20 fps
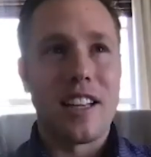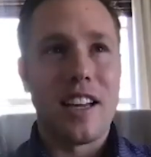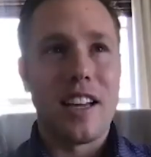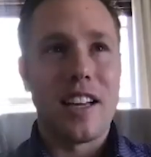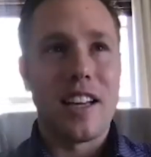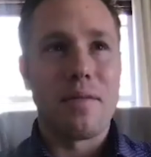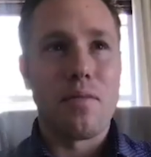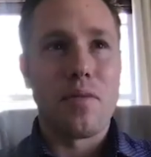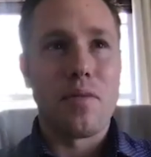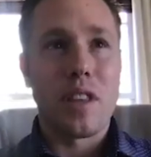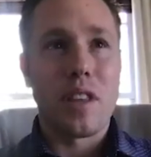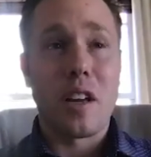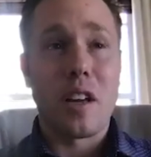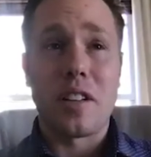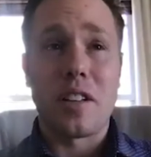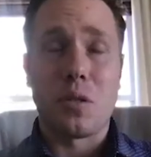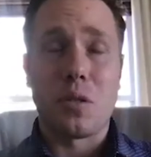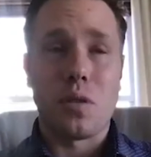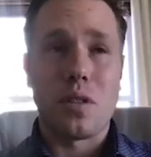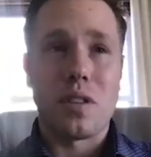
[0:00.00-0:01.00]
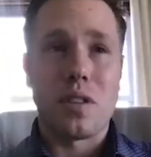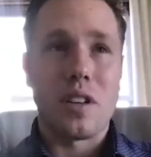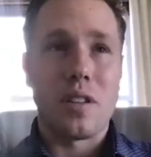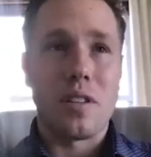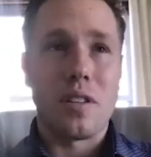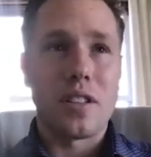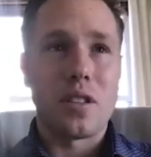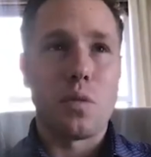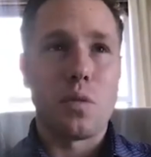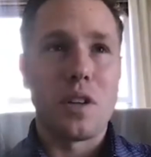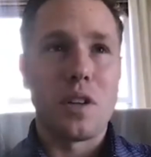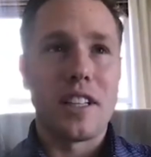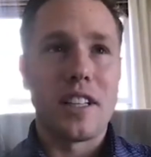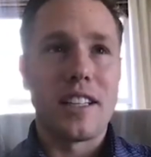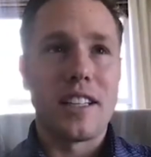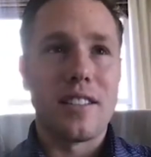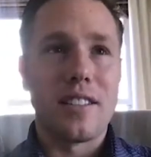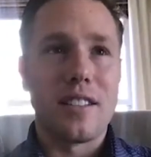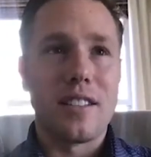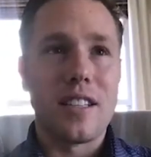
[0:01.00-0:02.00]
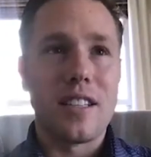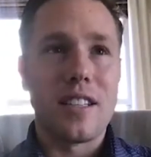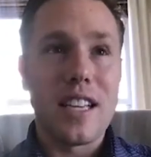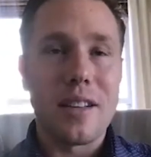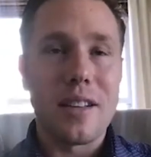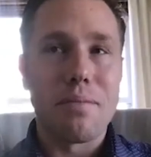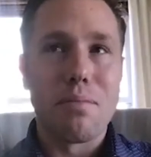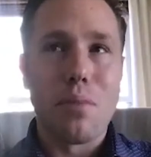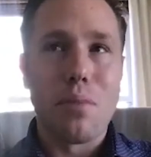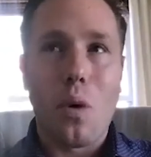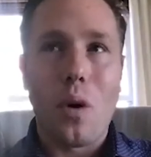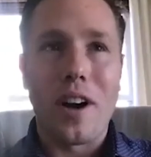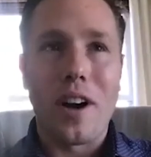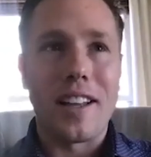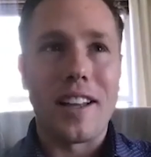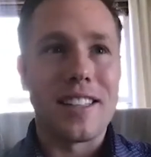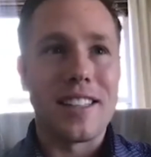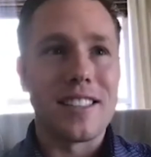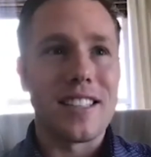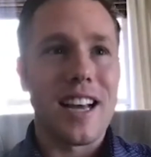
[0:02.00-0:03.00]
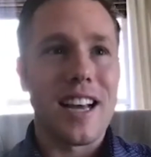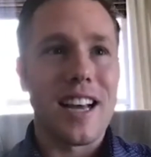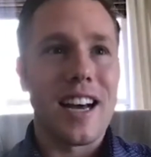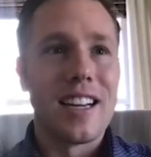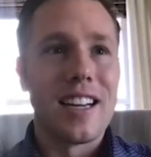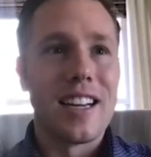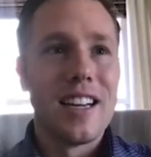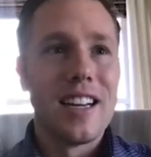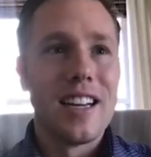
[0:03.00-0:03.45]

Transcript: that, you know, that's a really neat point, is that,